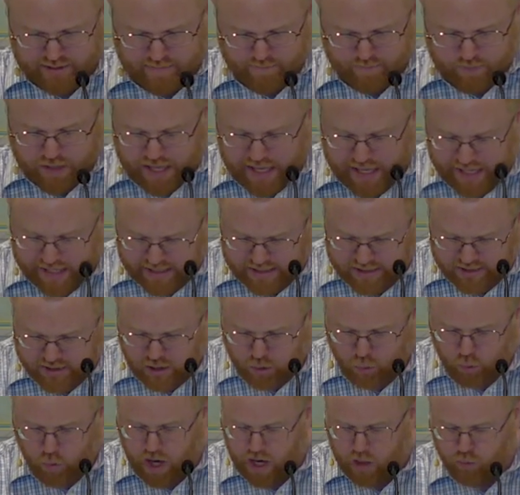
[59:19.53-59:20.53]
He's the
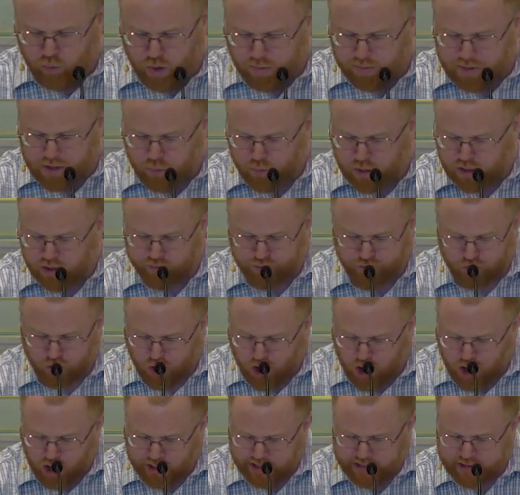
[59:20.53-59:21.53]
one we'll be with for
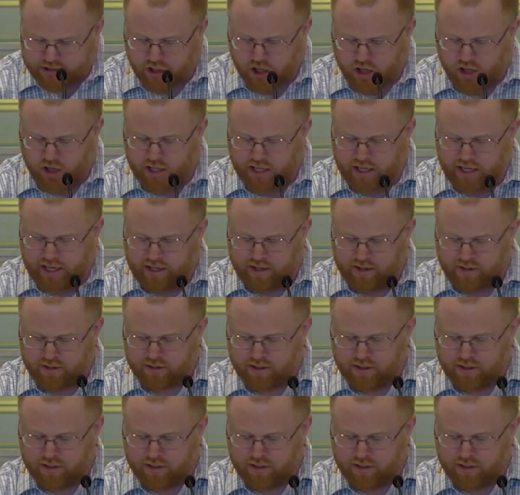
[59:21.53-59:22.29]
all eternity.